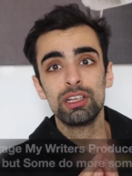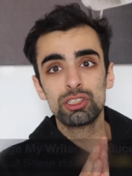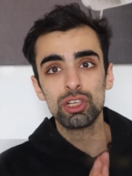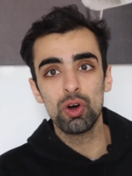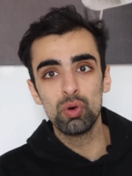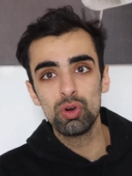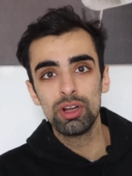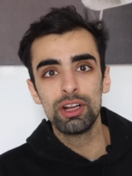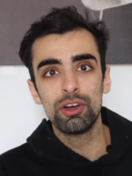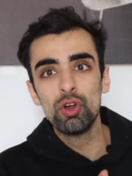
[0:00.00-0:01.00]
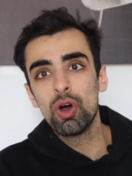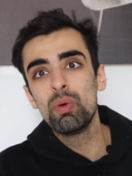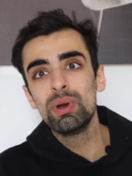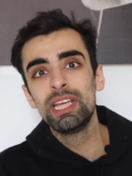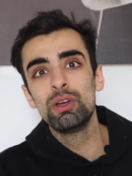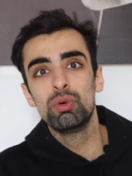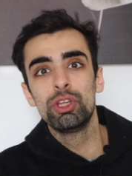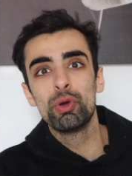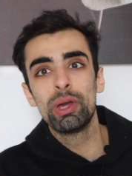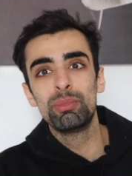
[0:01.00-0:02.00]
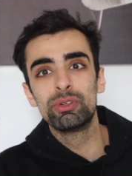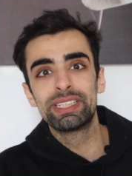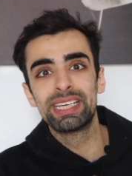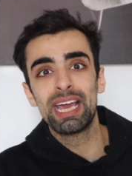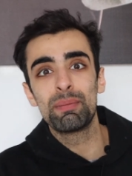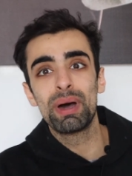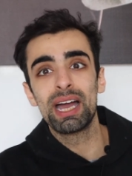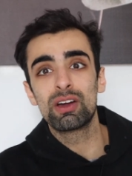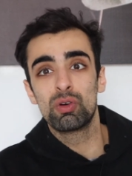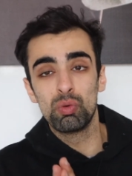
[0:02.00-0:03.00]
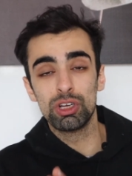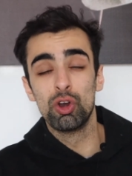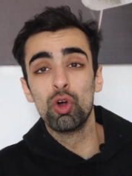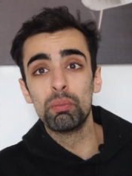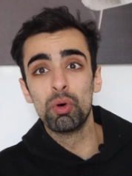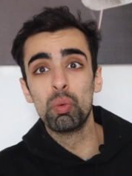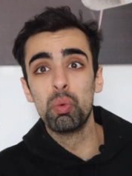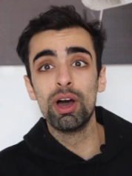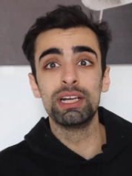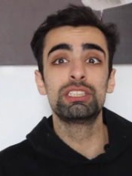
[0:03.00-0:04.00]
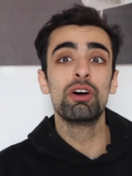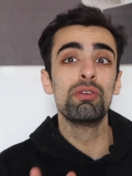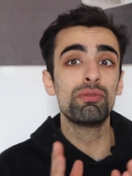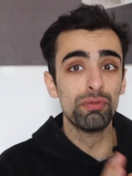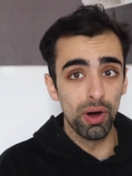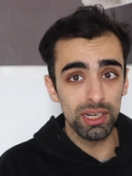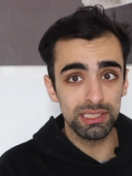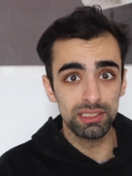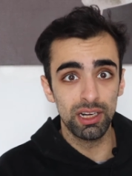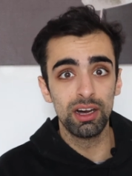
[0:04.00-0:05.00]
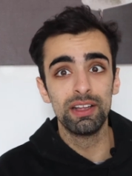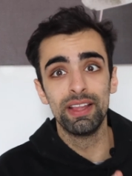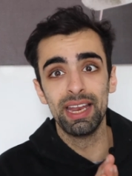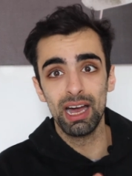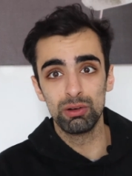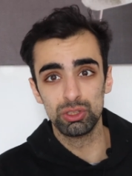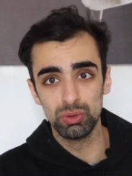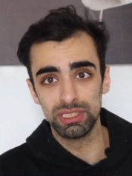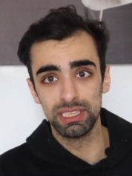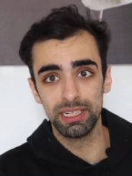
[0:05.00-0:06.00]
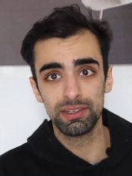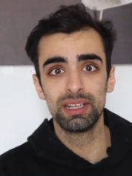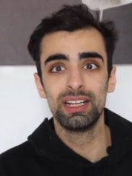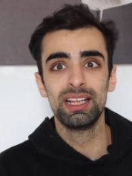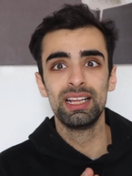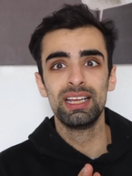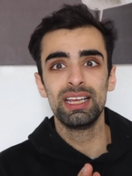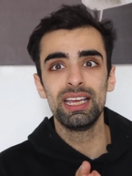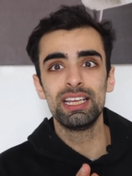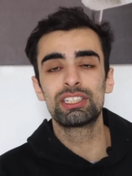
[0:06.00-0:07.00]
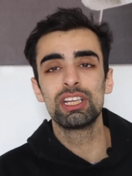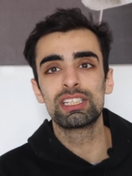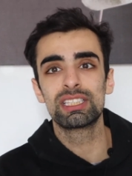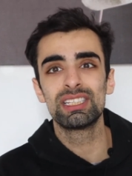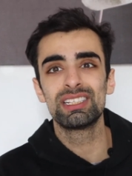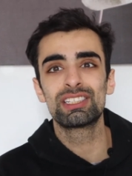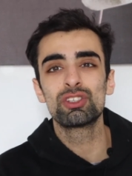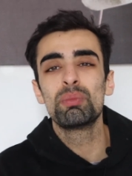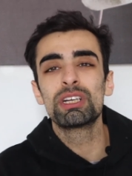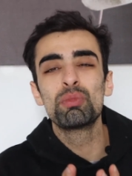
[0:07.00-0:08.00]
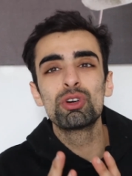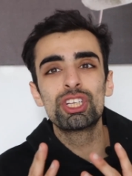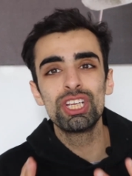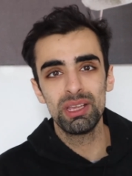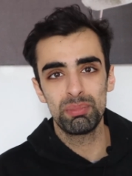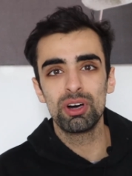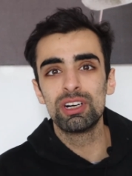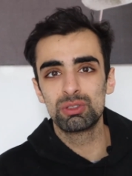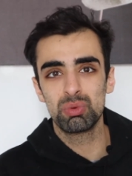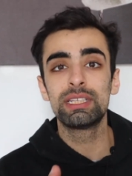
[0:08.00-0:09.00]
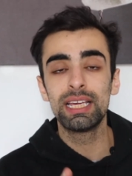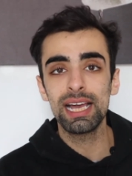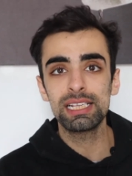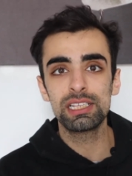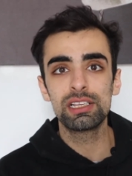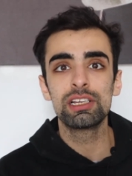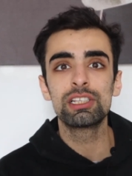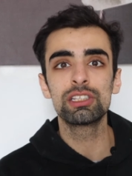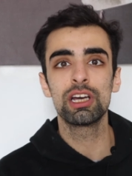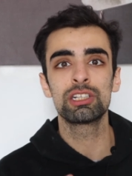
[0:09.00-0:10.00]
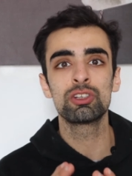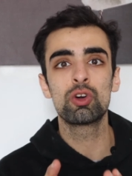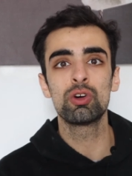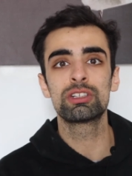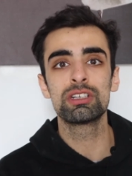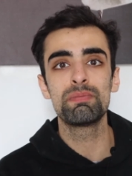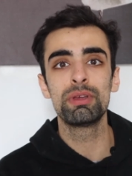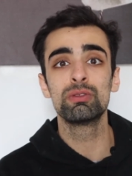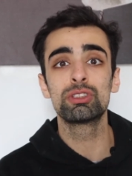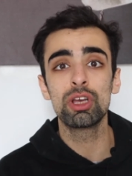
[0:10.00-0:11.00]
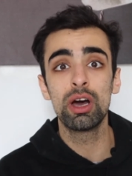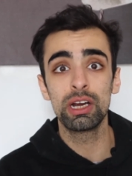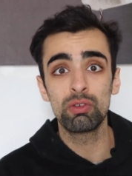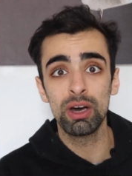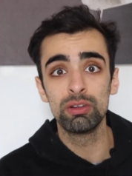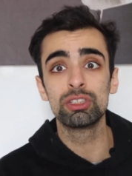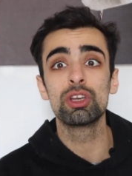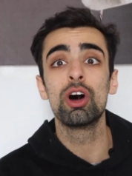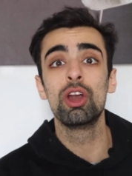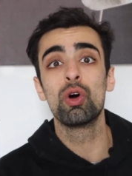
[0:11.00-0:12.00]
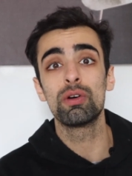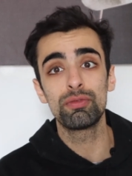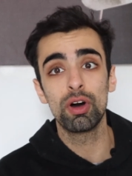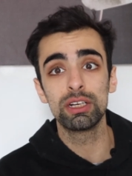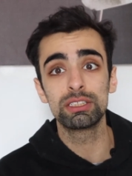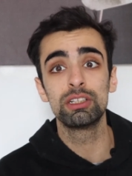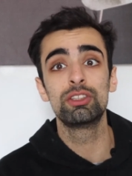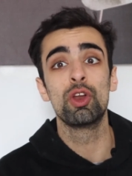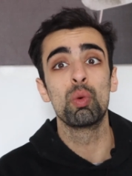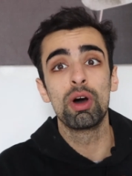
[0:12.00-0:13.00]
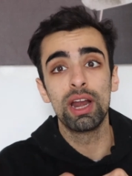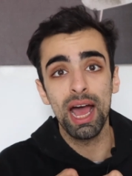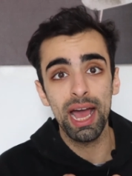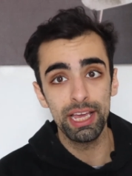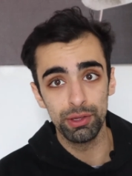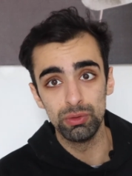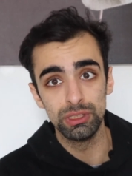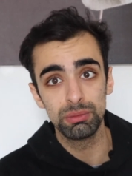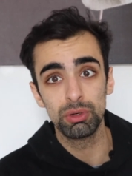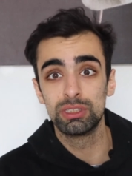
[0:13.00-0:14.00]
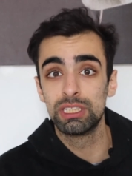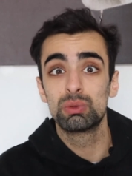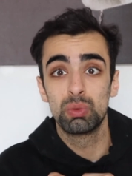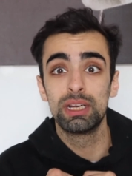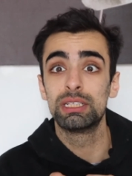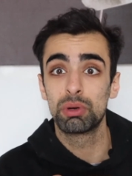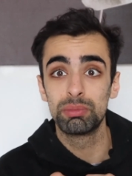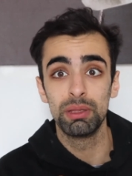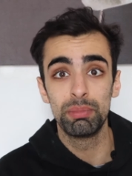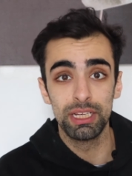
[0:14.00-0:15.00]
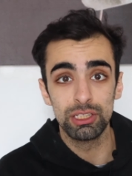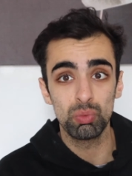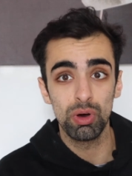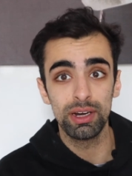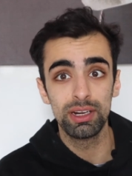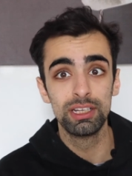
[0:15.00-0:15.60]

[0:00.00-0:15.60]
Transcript: So not only would you able to get back a lot more words faster than outsourcing. It's just so much more cheaper as well. Yes, certain content mills turnarounds are a lot faster than the one I used because this one is probably the biggest one.